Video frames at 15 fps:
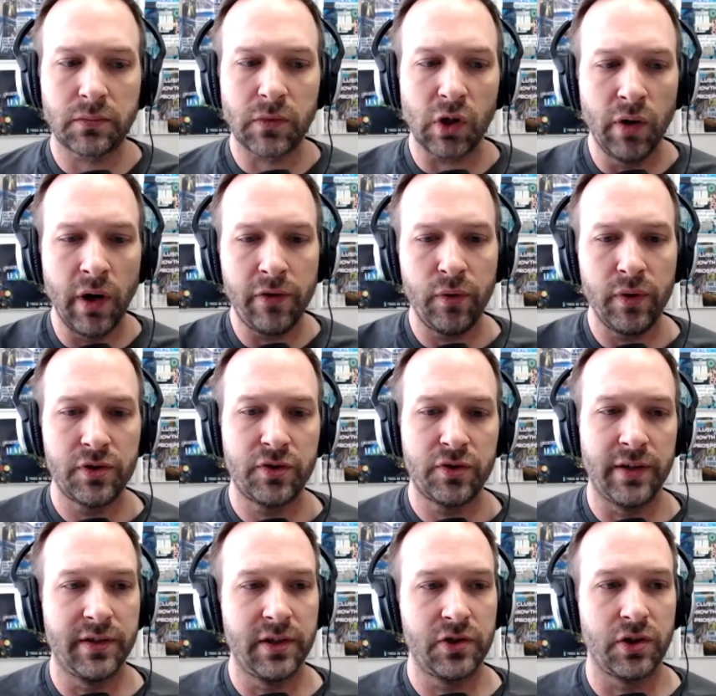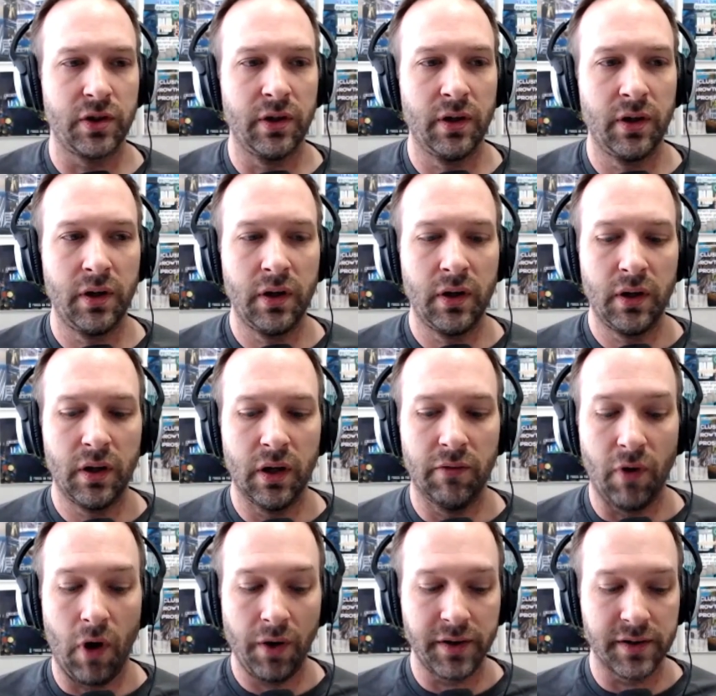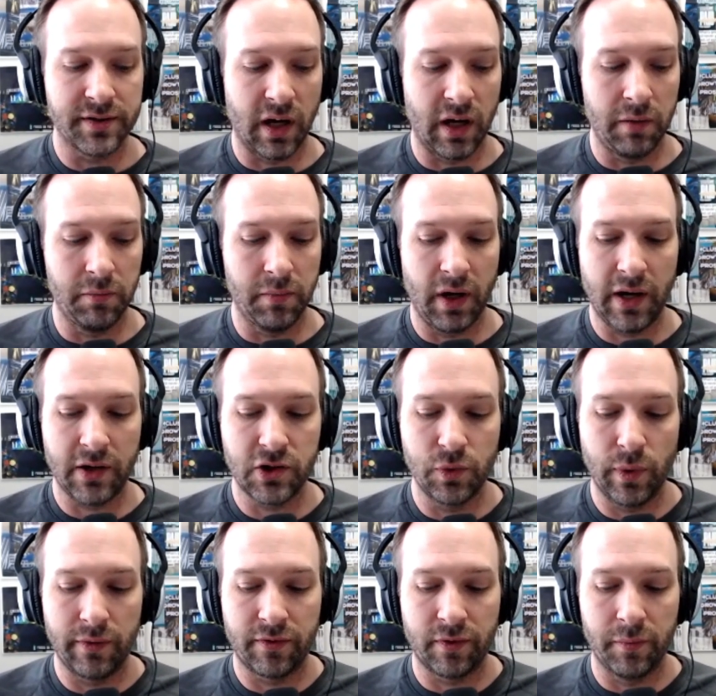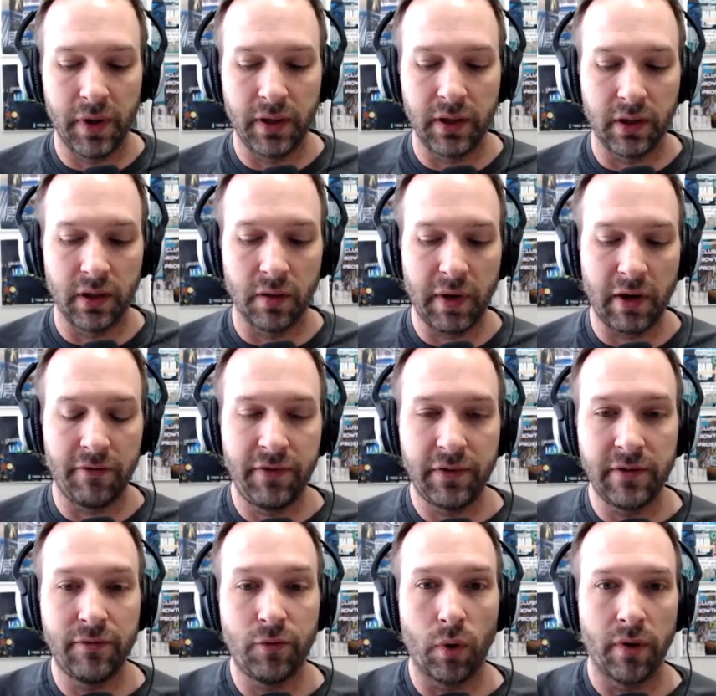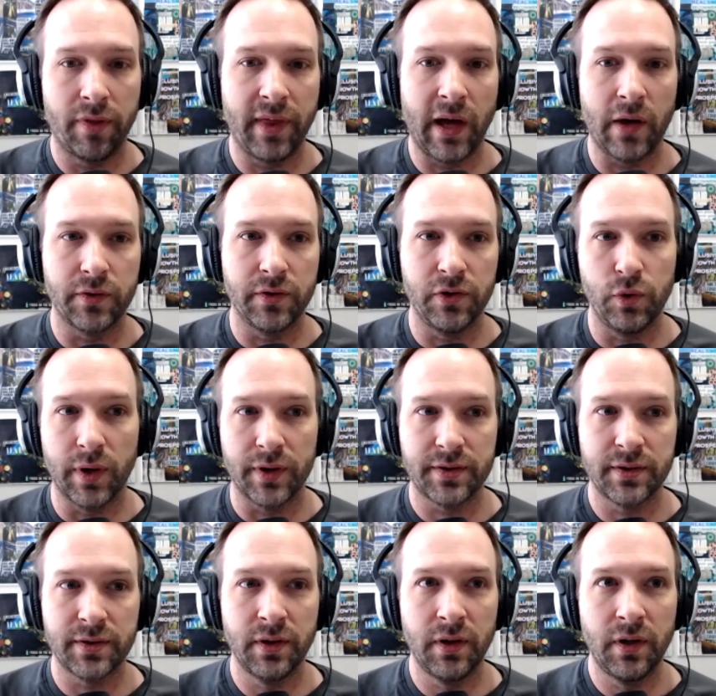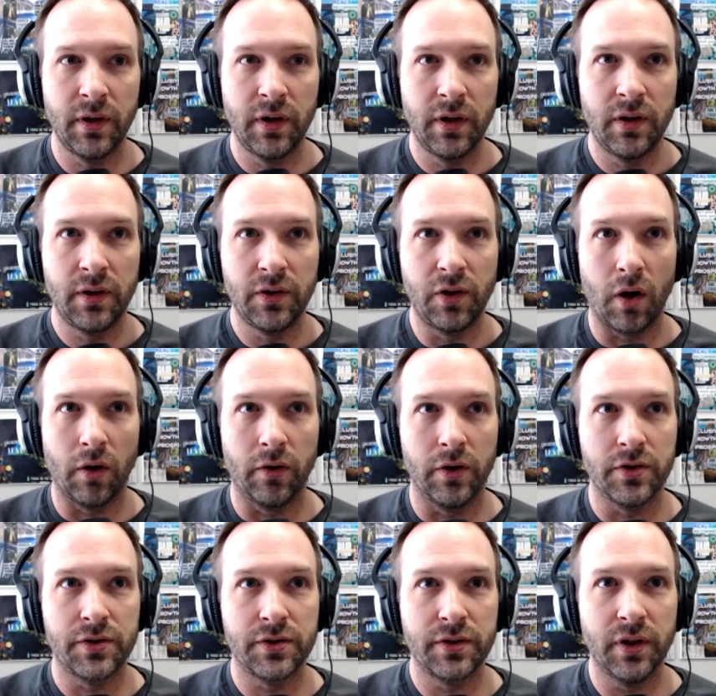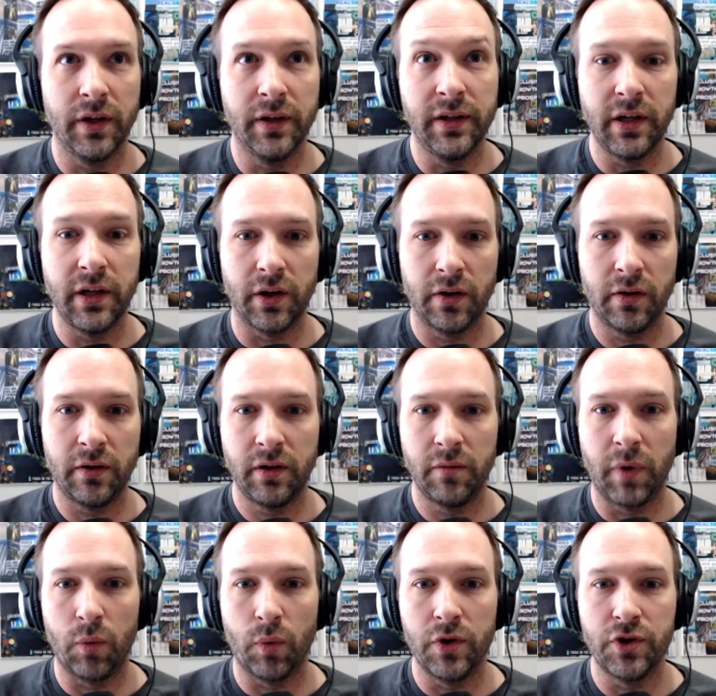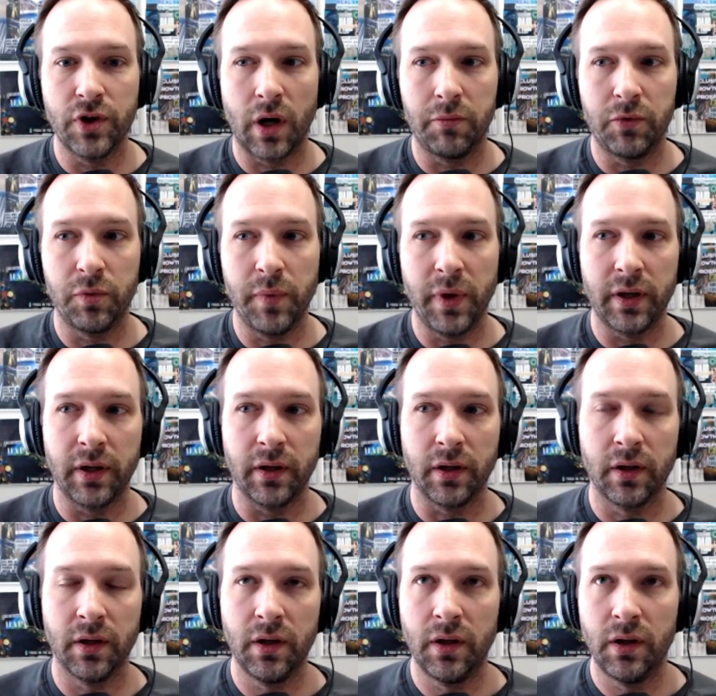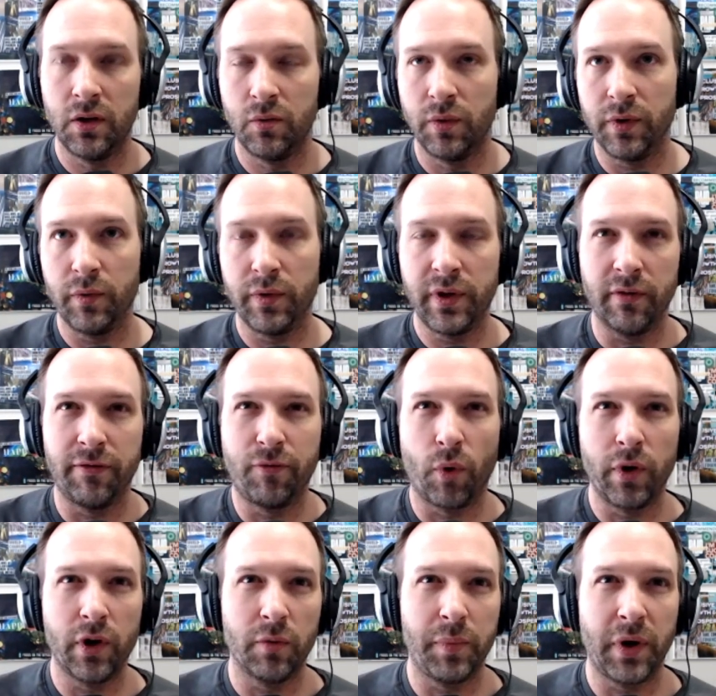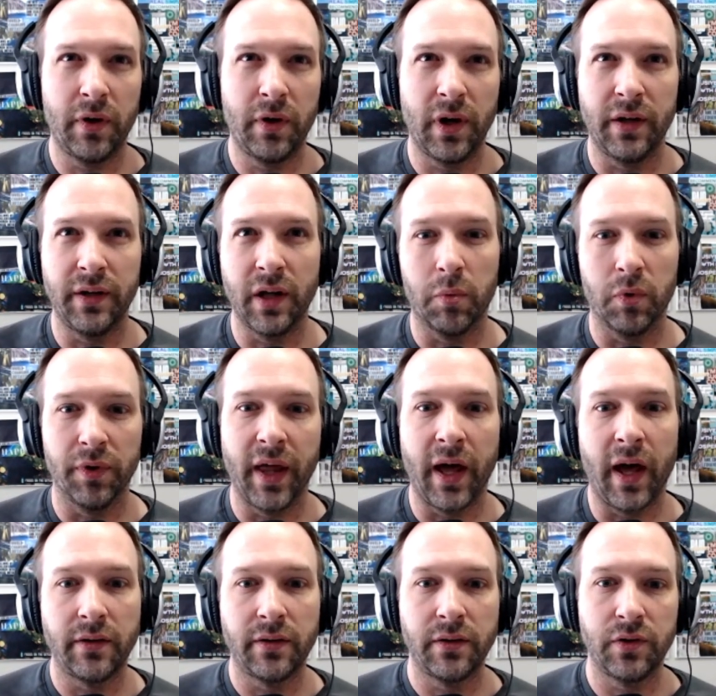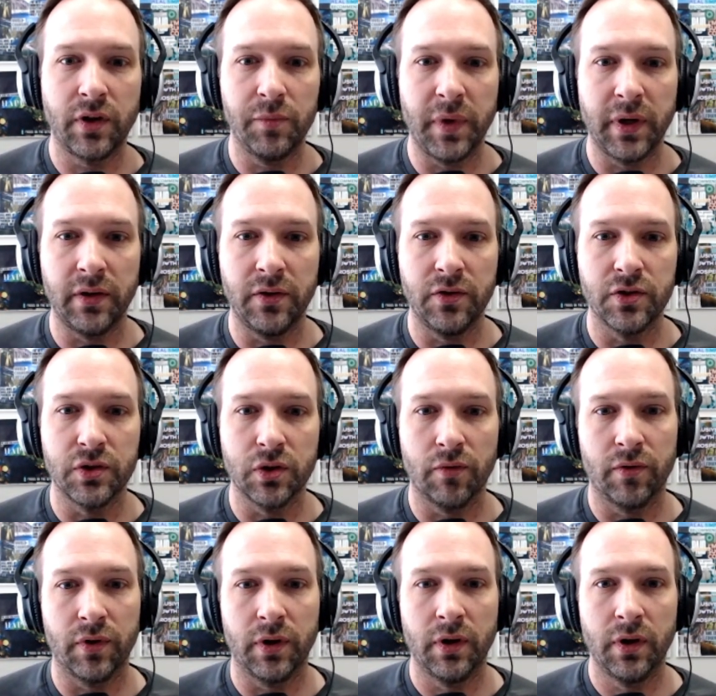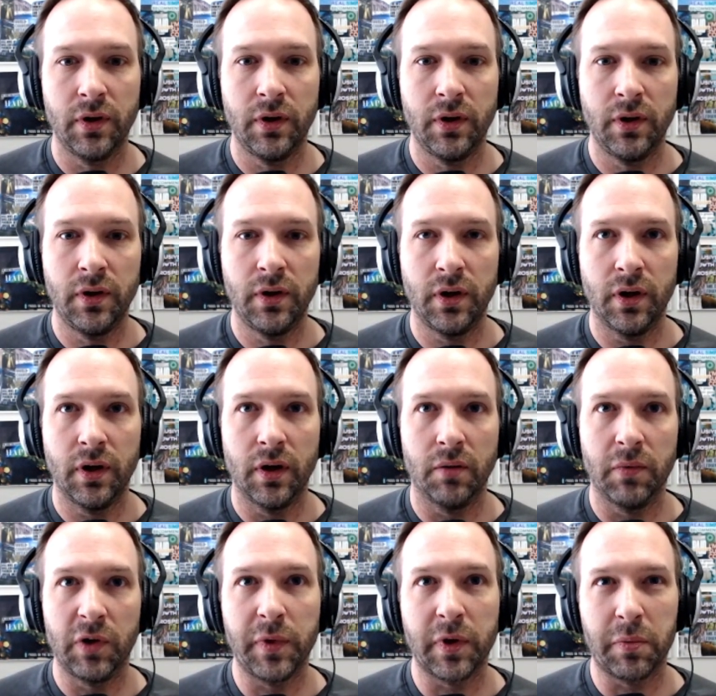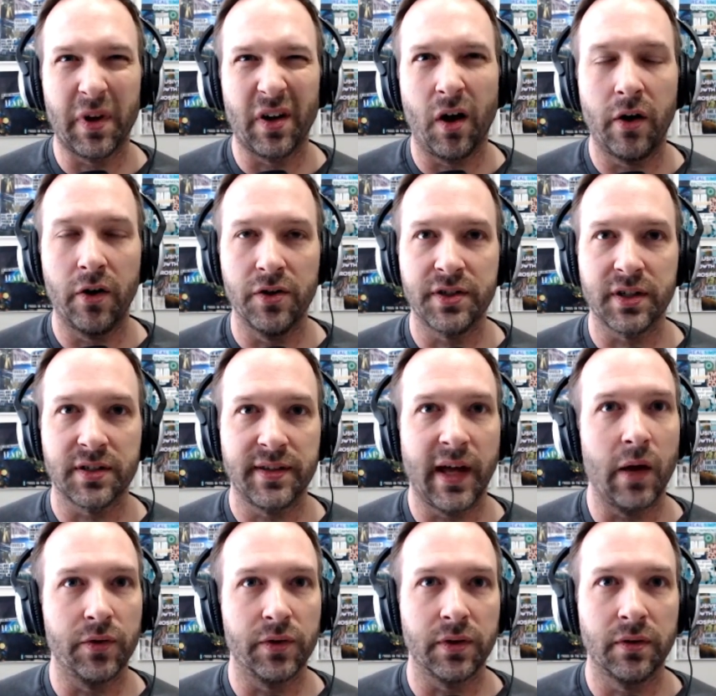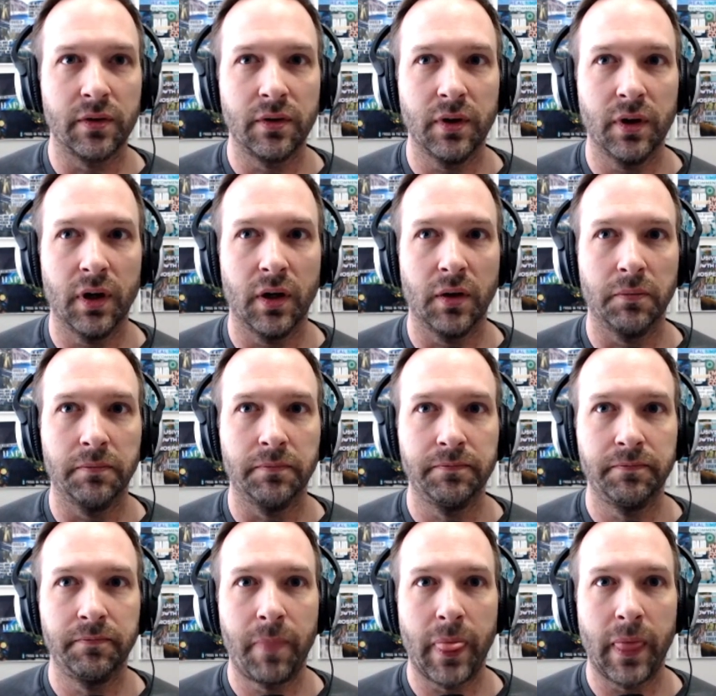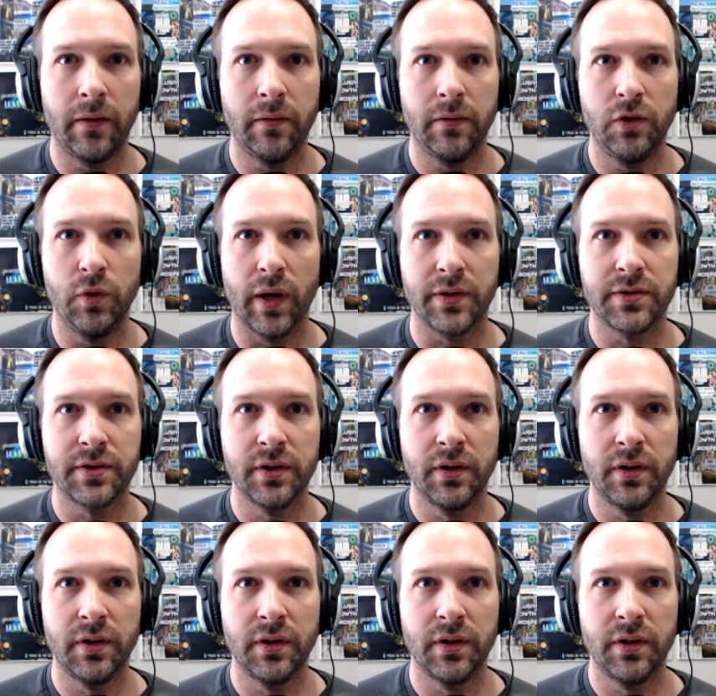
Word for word: Right through this transition of all this time i actually went from making about 54000 us dollars a year in my one job to making within a four year period i doubled that so i was making just over um, I was making about 106,000 um, US.